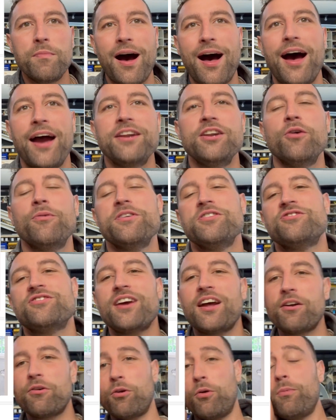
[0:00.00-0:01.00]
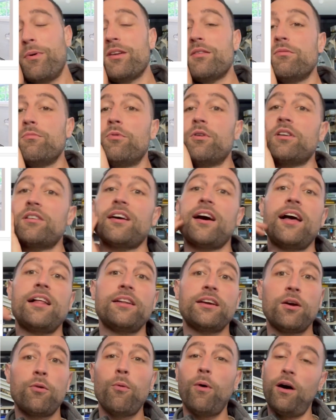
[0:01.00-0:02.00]
I know in general when we're
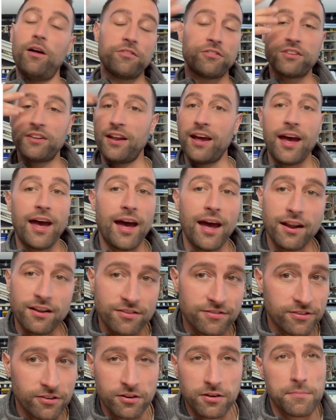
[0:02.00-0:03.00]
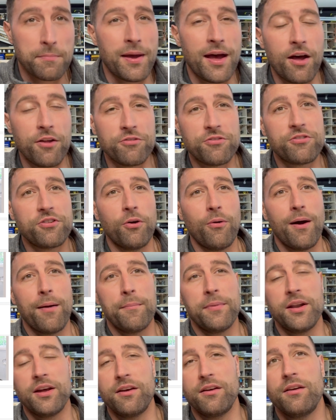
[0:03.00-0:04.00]
tiling a wall, it's going to add a certain amount. So
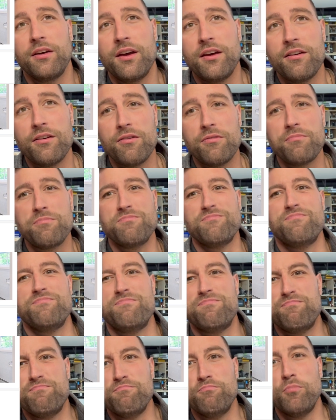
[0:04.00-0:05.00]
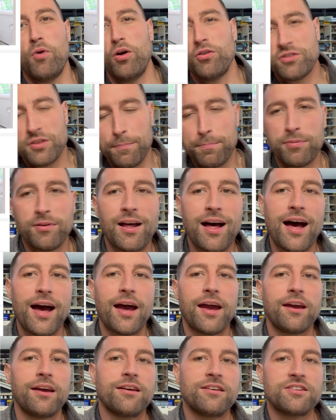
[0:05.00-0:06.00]
I'm going to
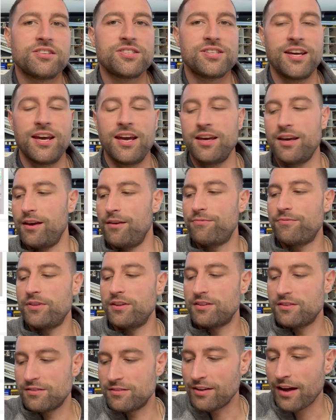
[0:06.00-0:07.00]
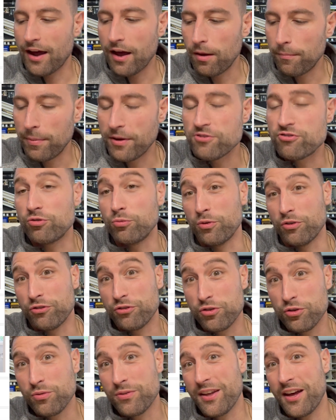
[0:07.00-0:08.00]
multiply, say if the tile budget was
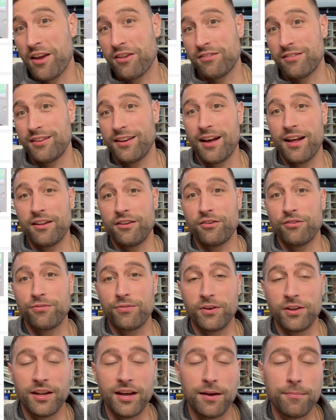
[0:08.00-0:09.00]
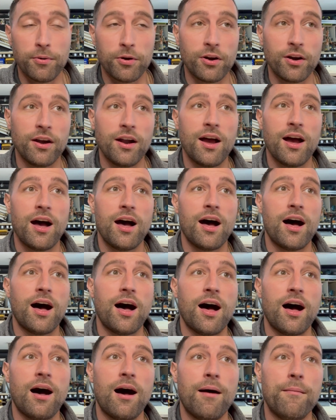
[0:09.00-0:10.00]
$2,000 for labor,
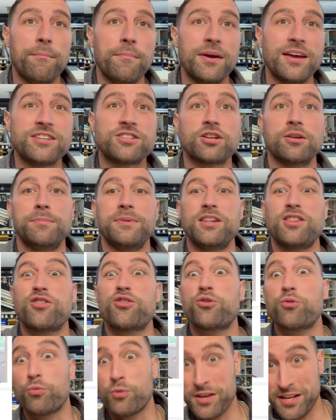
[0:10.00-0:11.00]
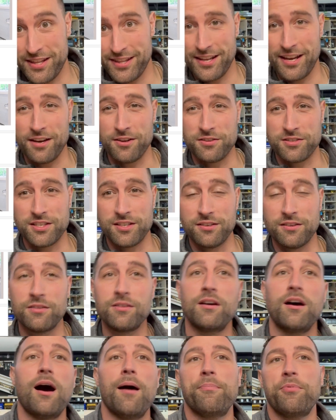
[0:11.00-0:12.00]
it's going to be $3,000
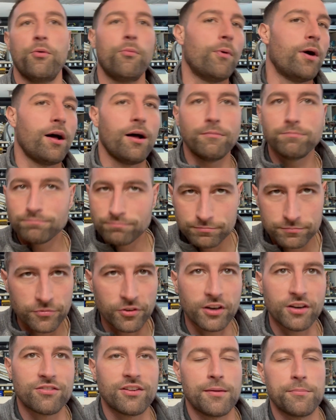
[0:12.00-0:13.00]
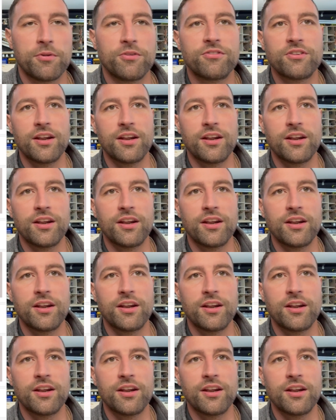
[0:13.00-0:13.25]
up the wall, for example. It's